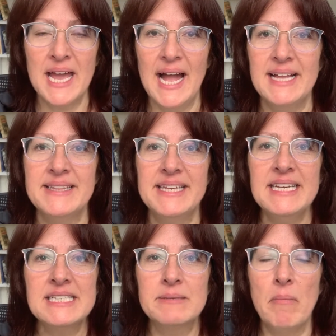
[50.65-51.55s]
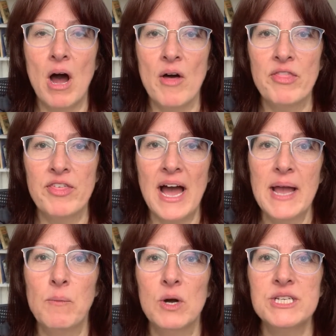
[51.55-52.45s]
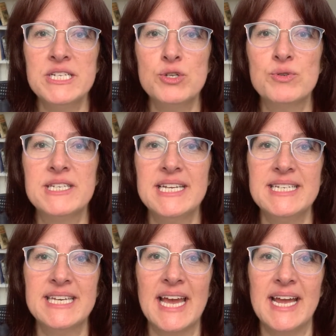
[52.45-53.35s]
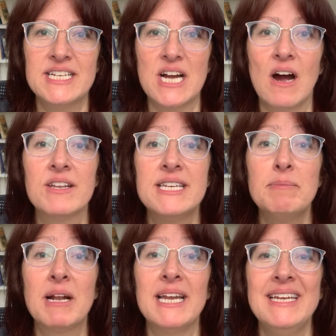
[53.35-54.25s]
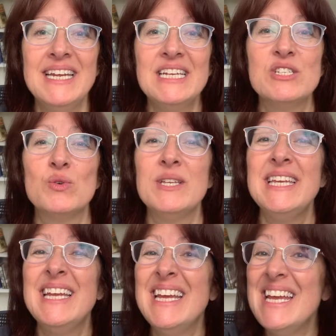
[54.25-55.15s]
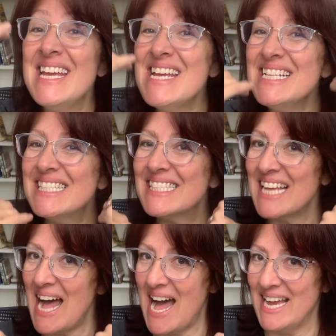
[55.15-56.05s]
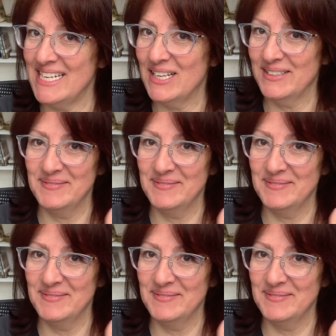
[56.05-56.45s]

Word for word: And this month, I wanted to dedicate our deep cleaning to the inside,